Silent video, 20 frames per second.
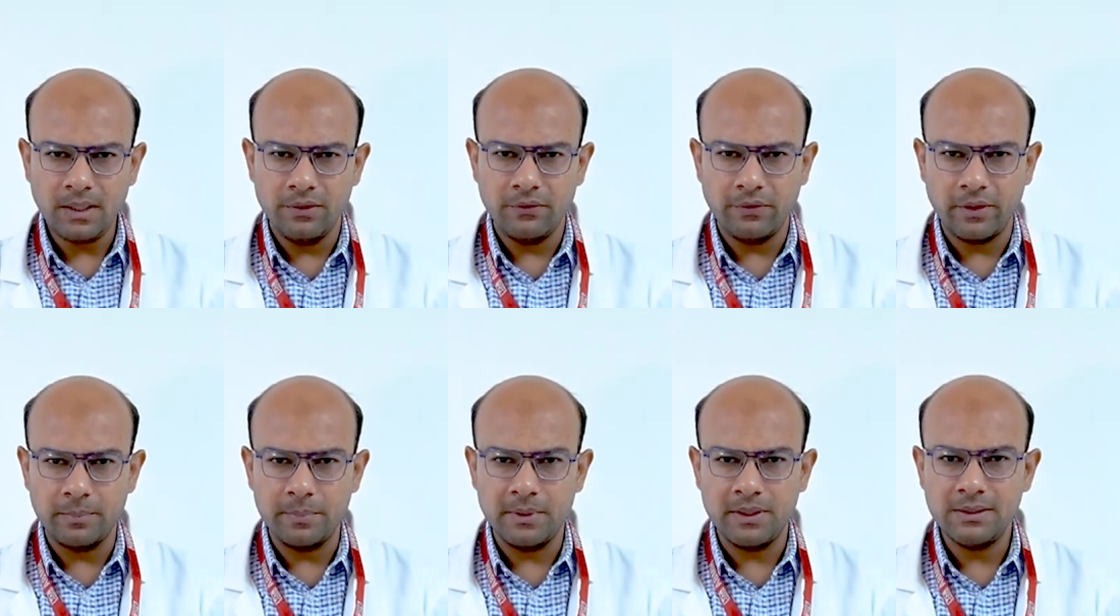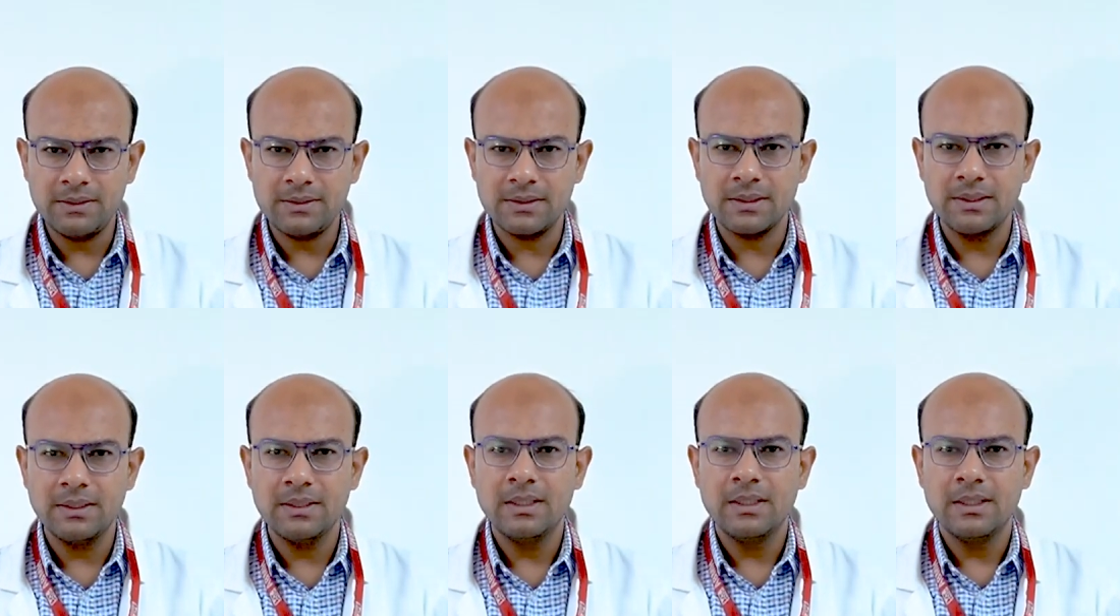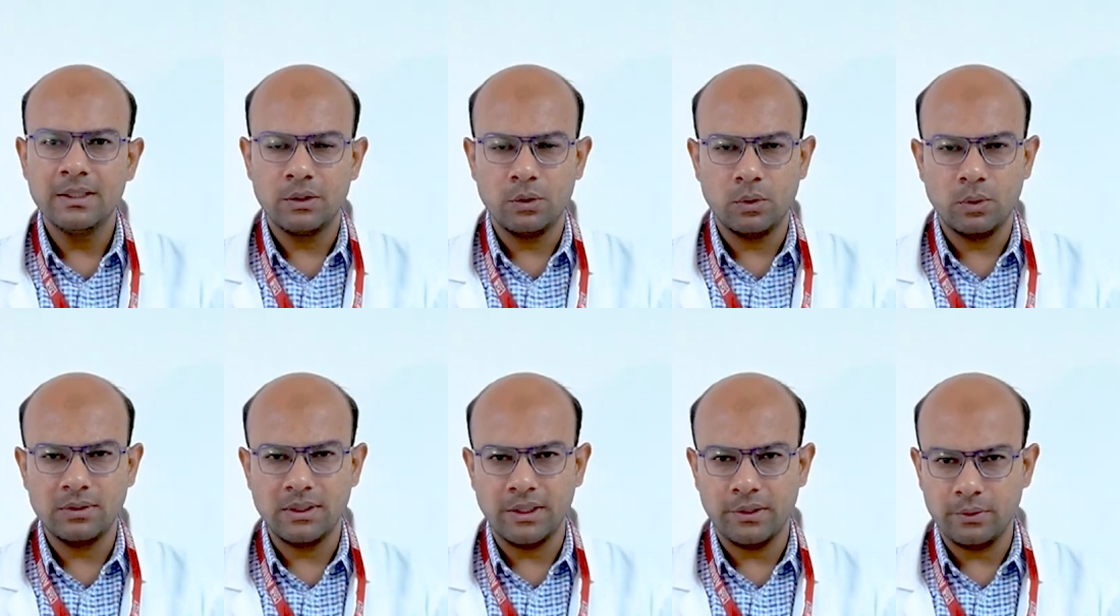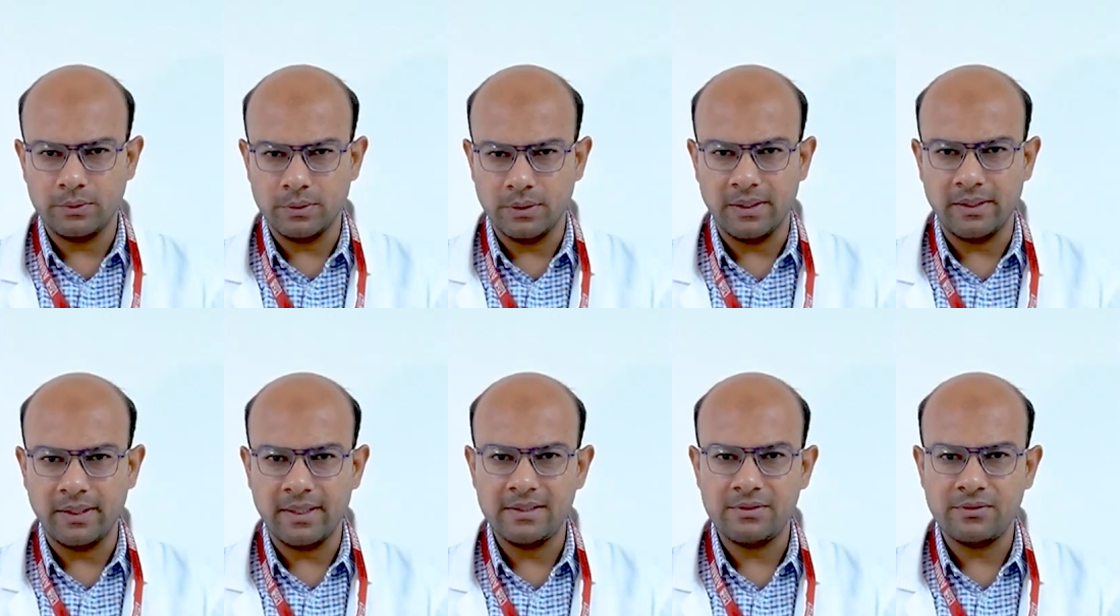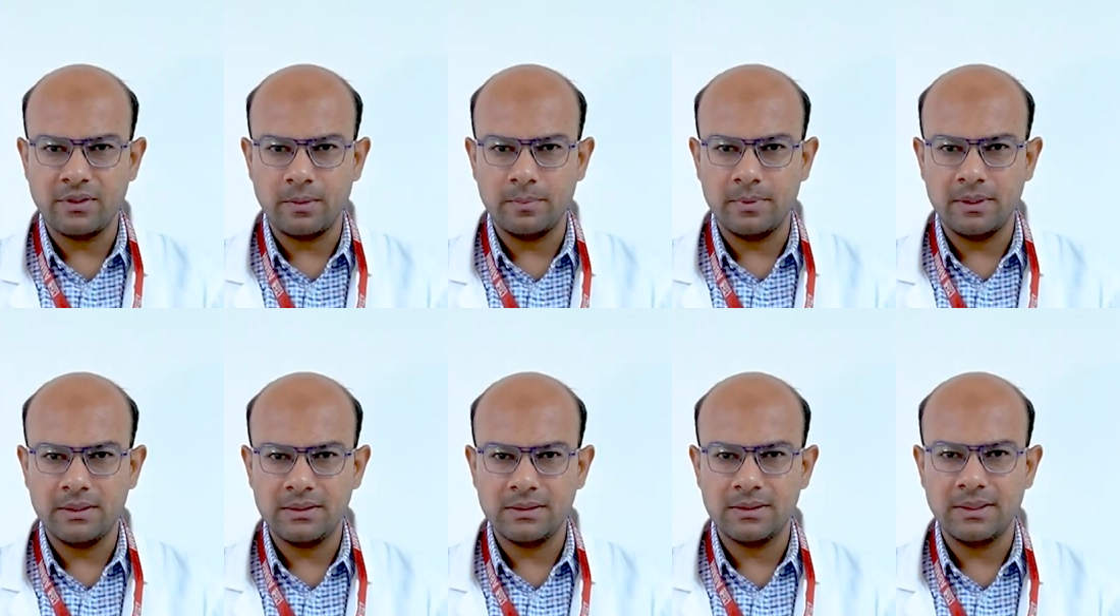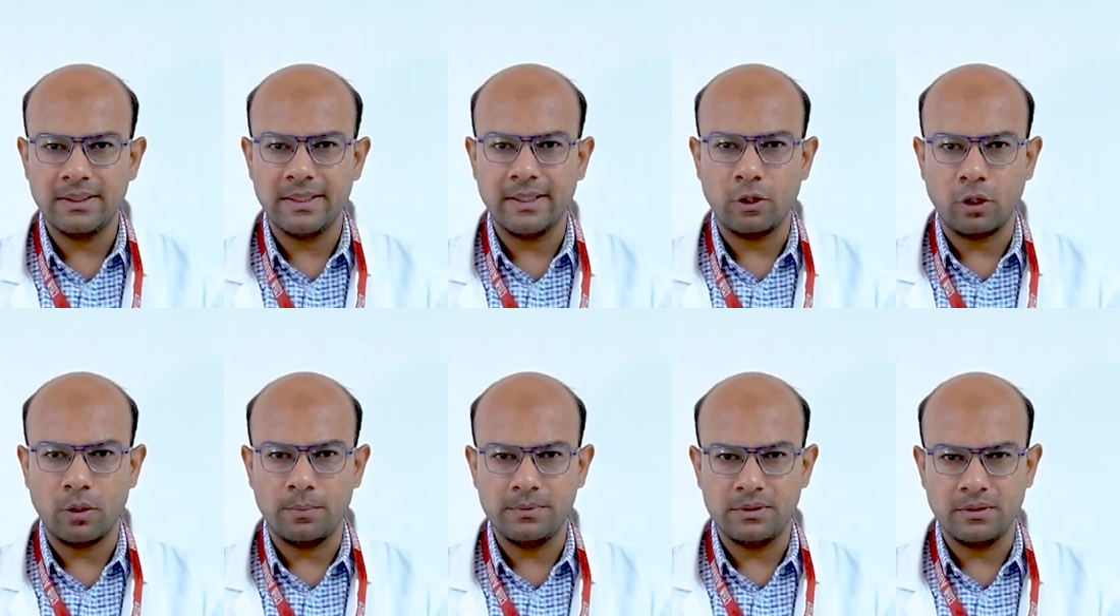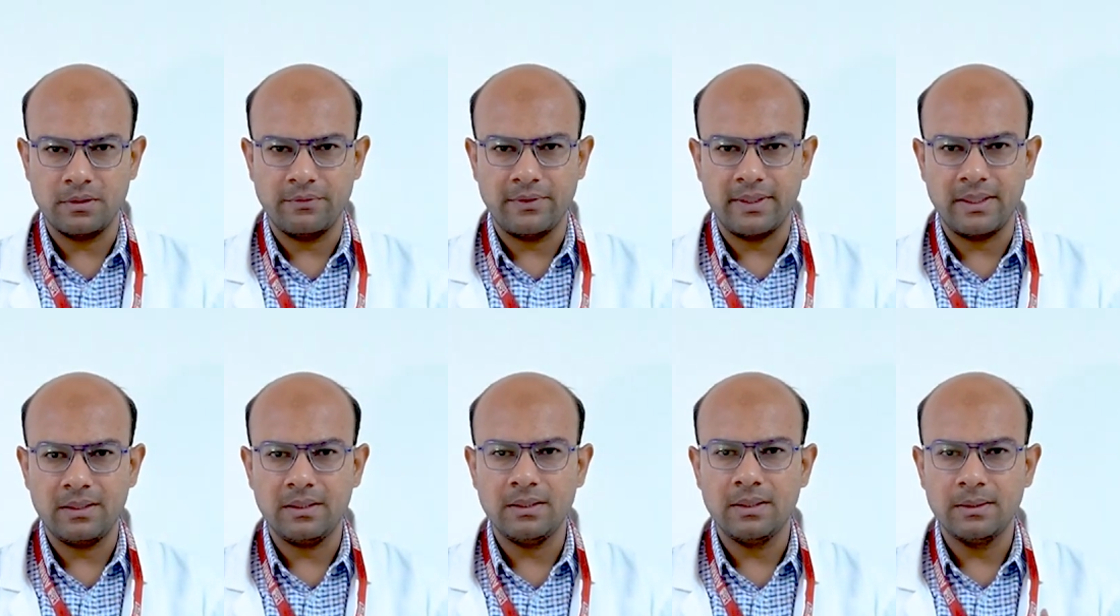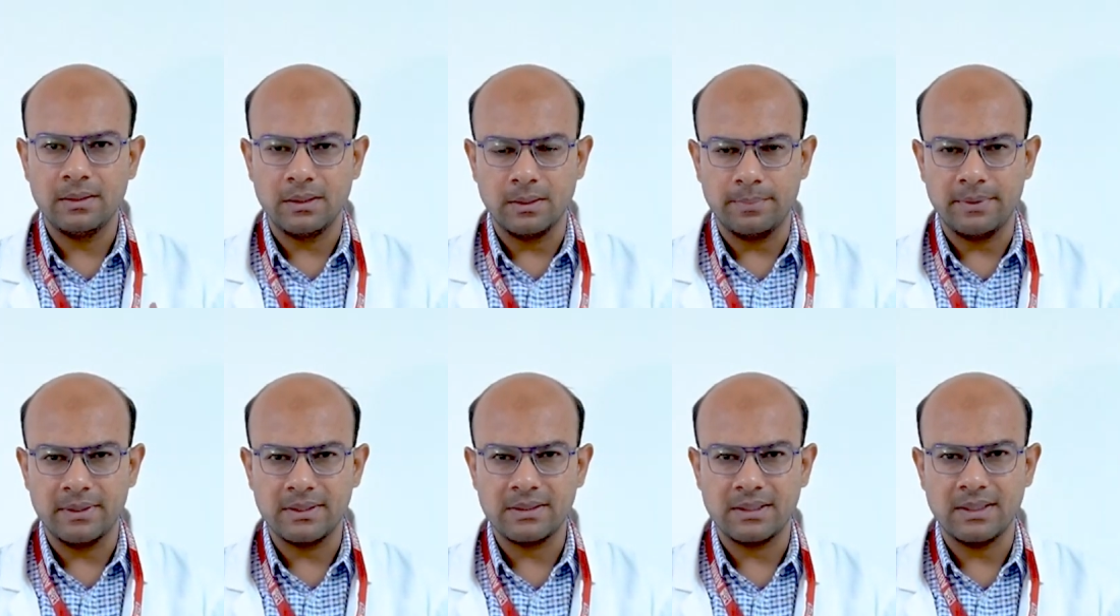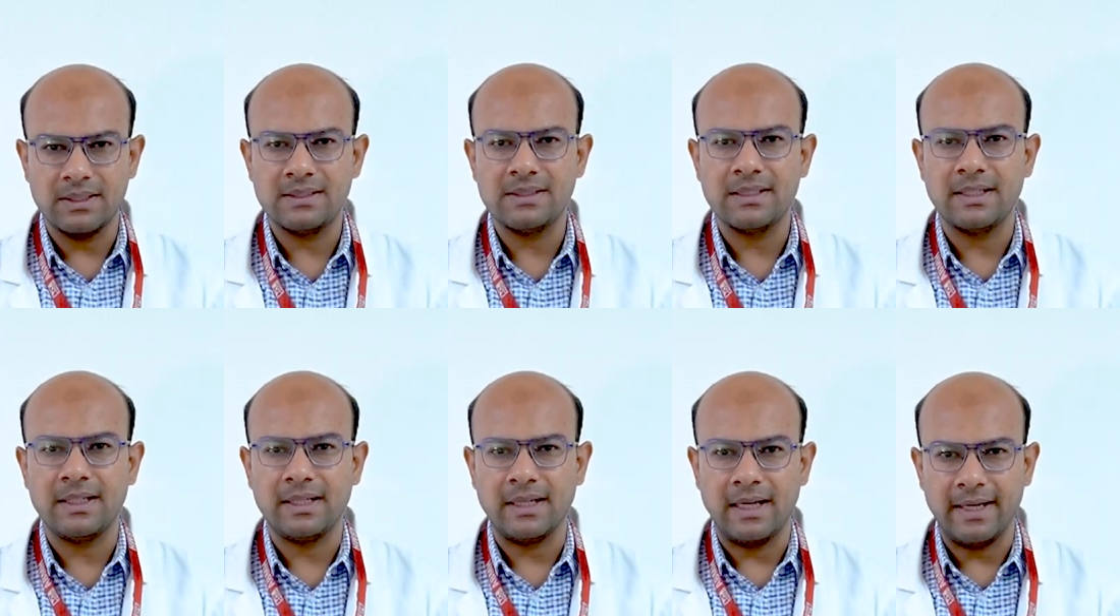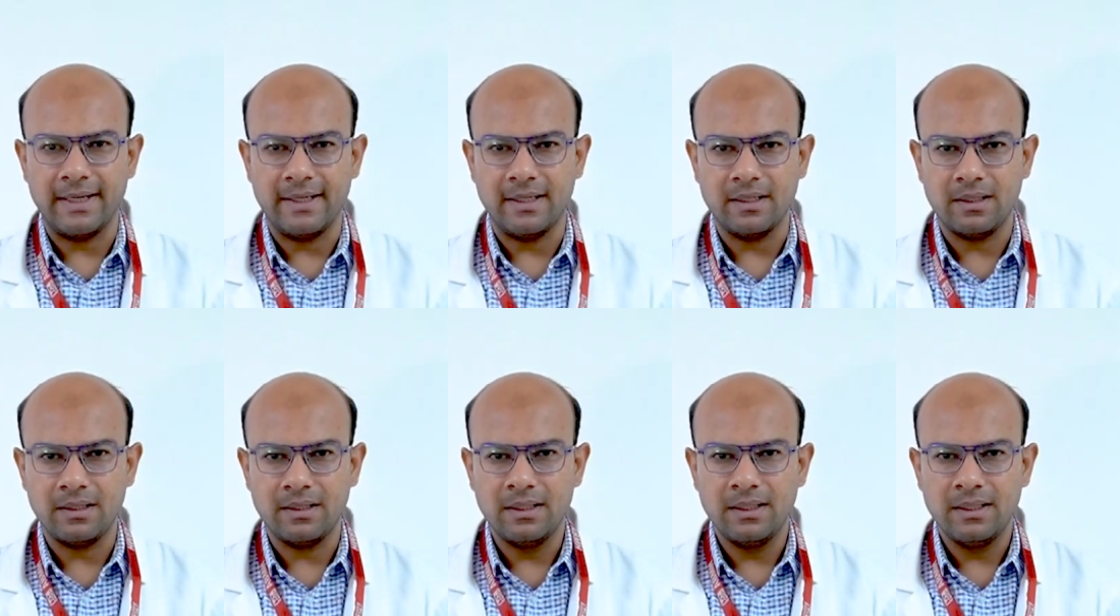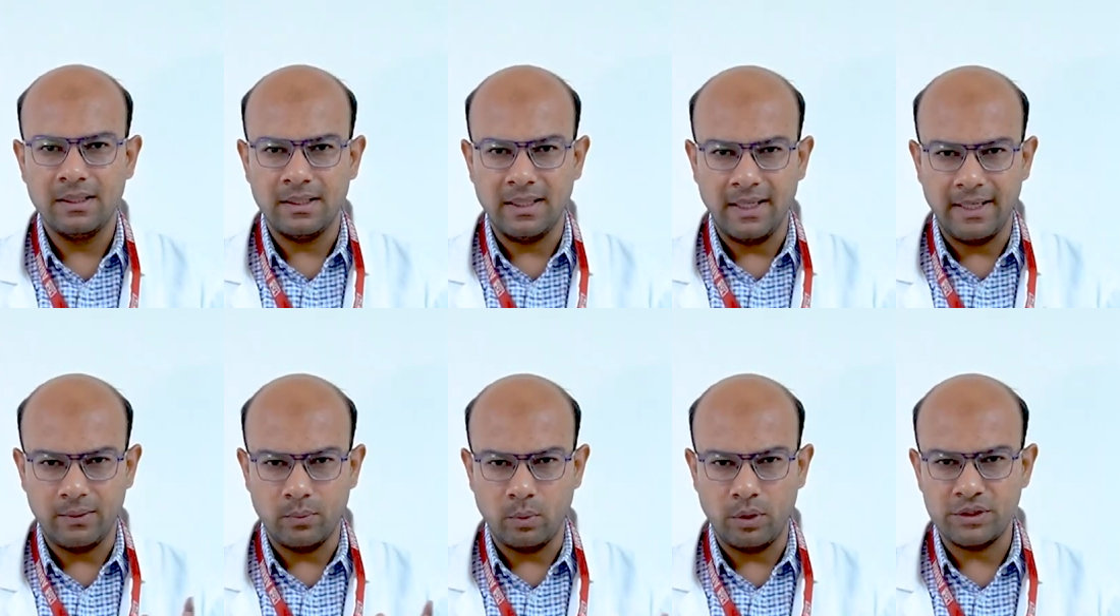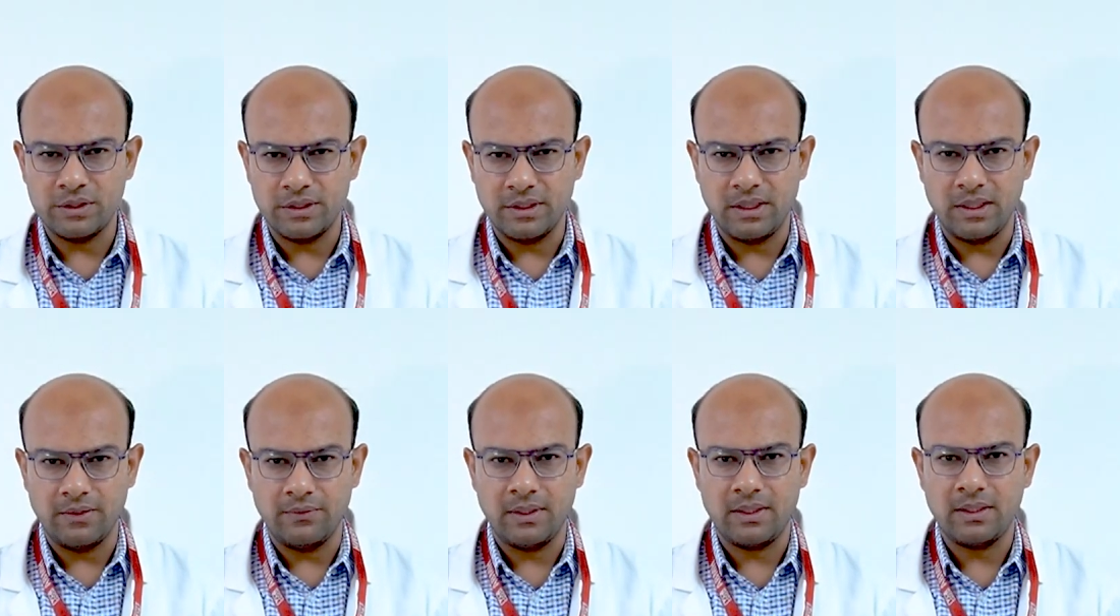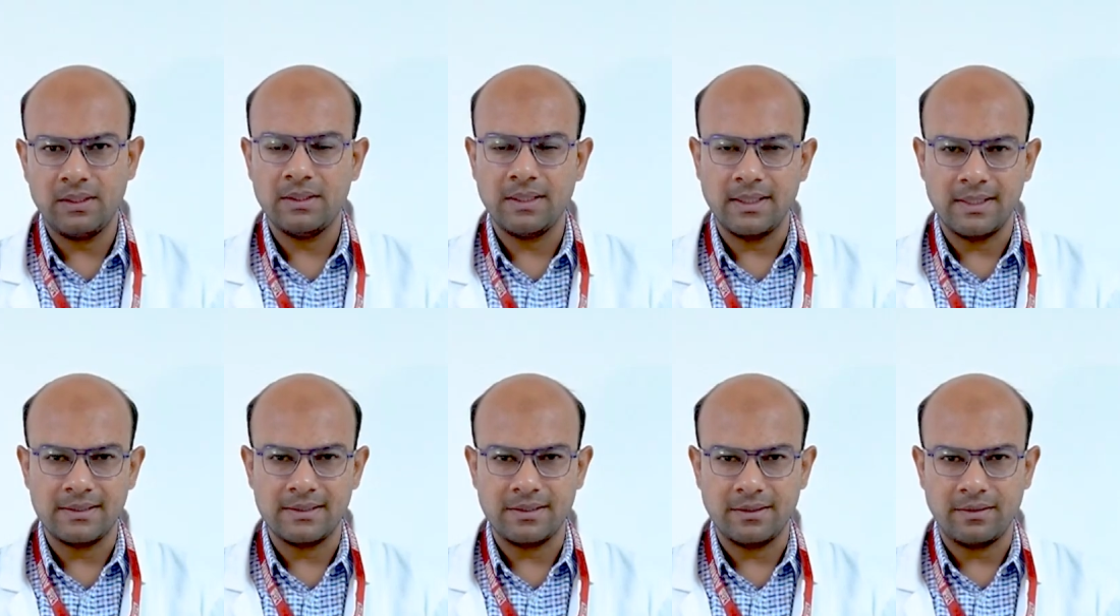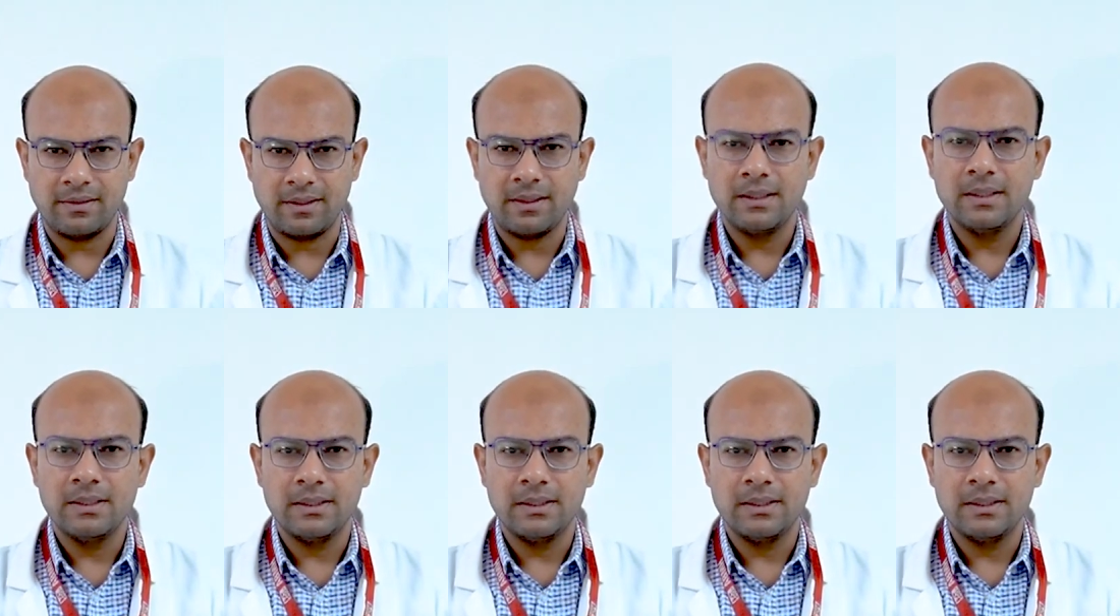tremors, those are usually rest tremors. They are observed when the person is sitting idle, like watching TV, etc.